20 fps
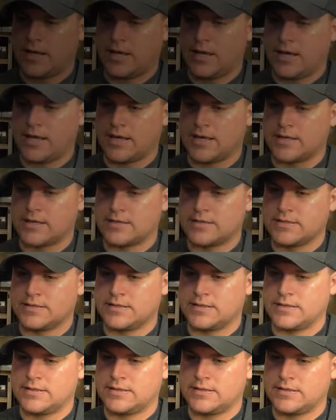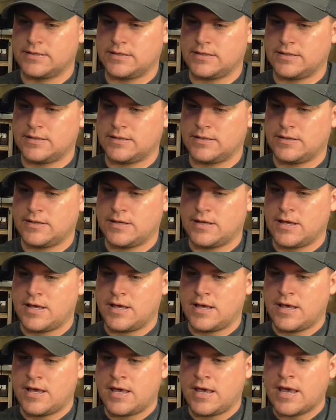it's
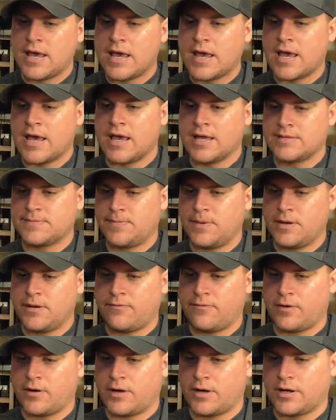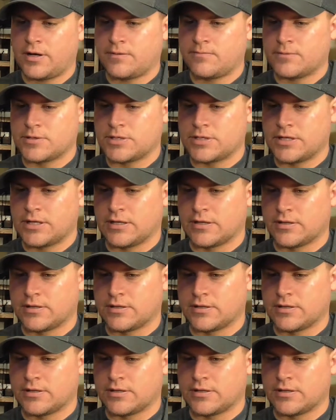been a very good machine.